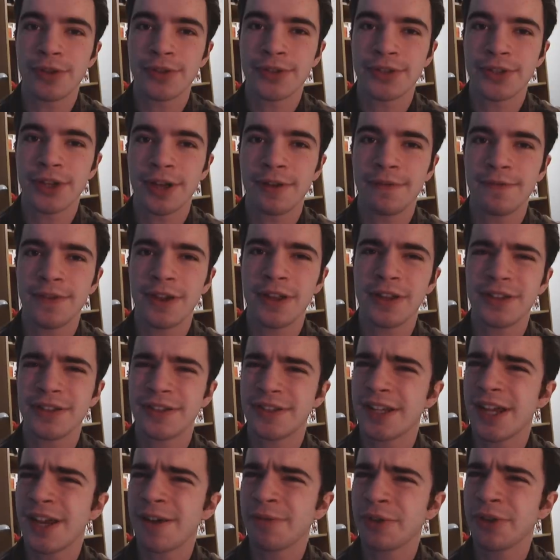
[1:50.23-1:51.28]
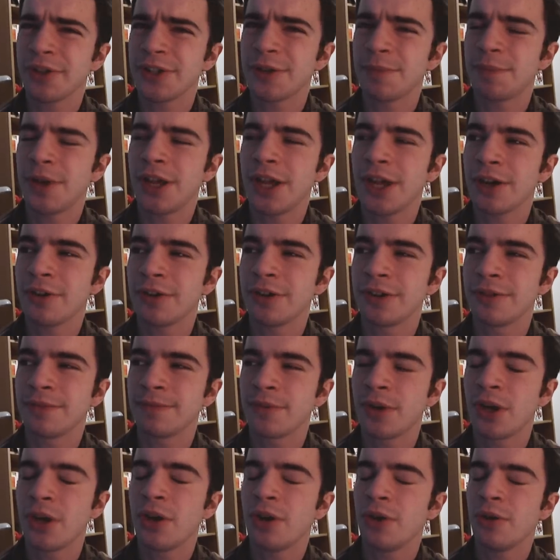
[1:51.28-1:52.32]
of the stuff, and it's not really apparent
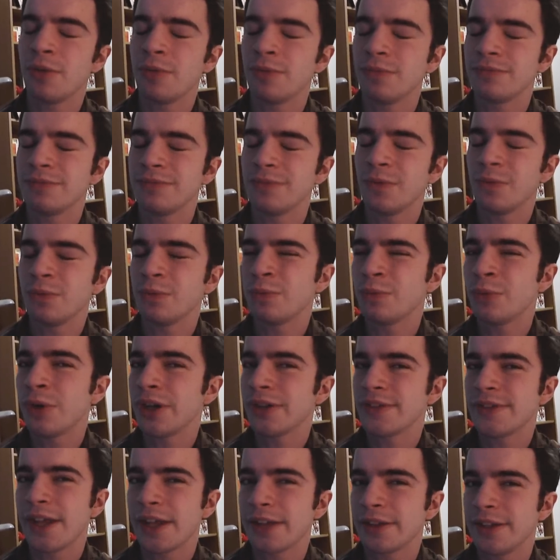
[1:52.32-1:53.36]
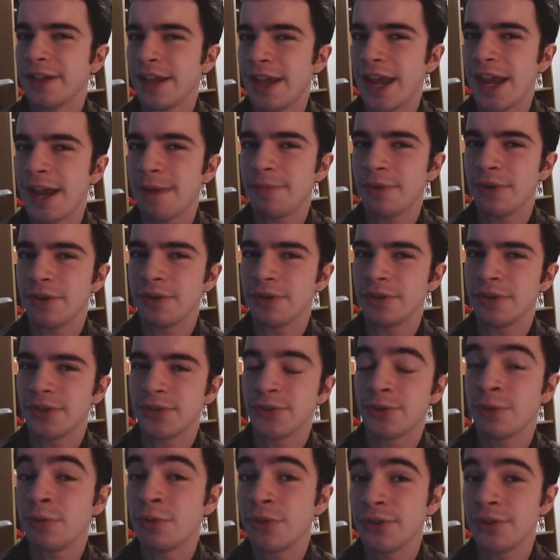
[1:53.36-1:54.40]
what exactly happened as
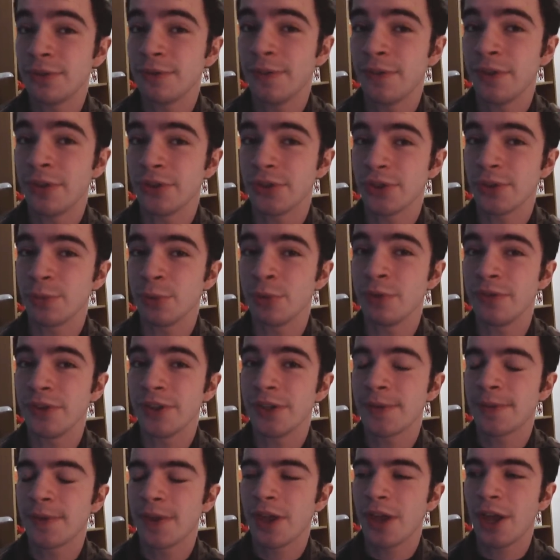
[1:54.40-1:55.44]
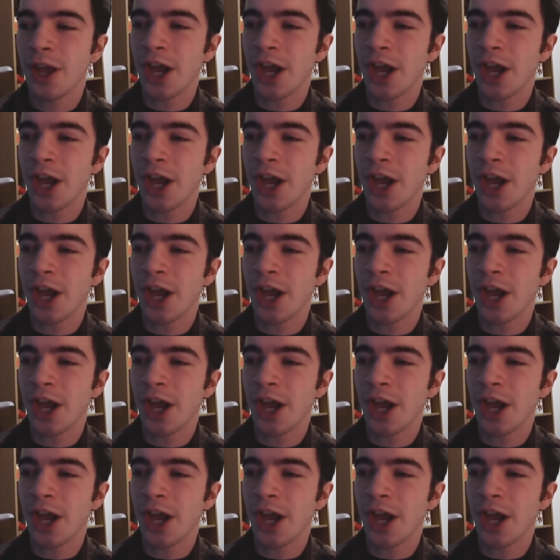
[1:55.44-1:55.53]
soon as you finish the movie.